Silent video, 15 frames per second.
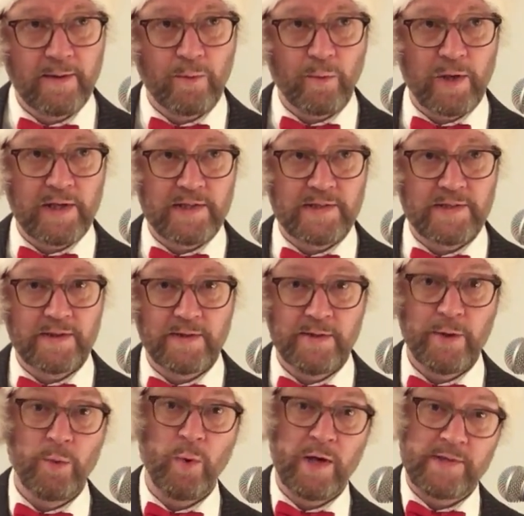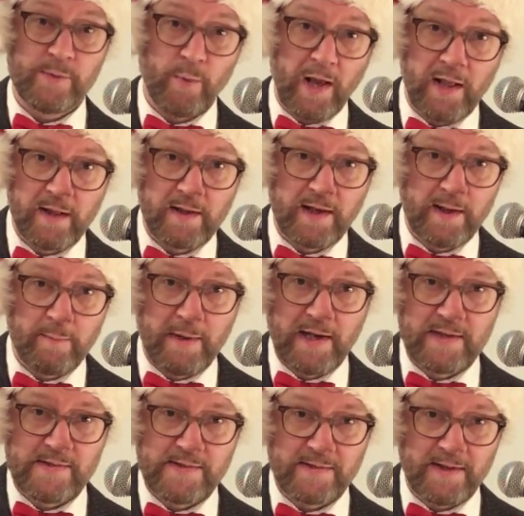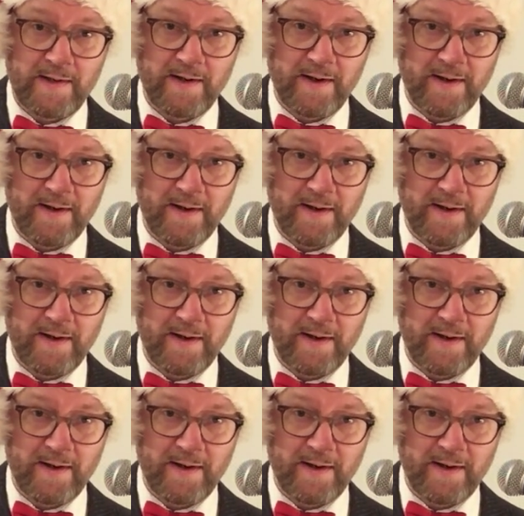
which you as well can mix in